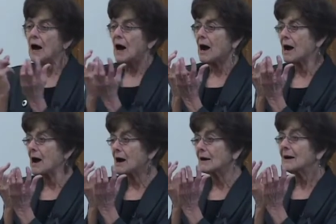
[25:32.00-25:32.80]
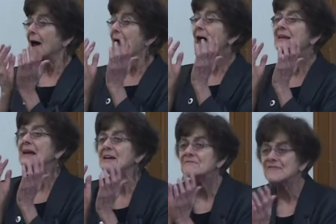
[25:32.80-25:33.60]
are an
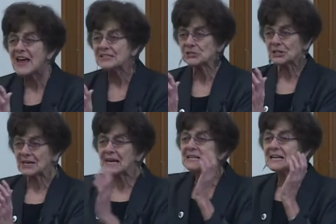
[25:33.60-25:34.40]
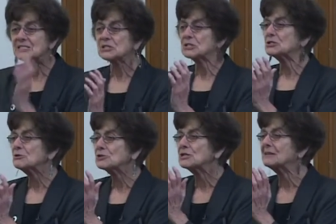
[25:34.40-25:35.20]
invention, an
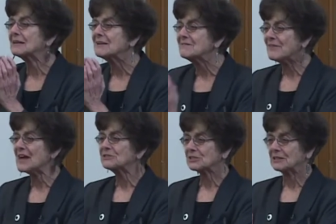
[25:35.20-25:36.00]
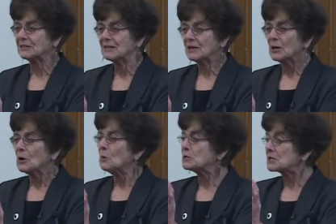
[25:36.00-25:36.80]
institutional invention,
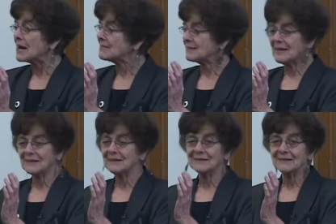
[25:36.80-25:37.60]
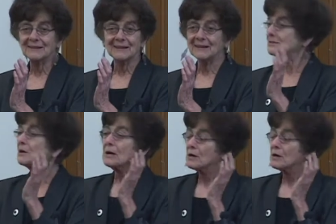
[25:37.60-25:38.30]
which I think is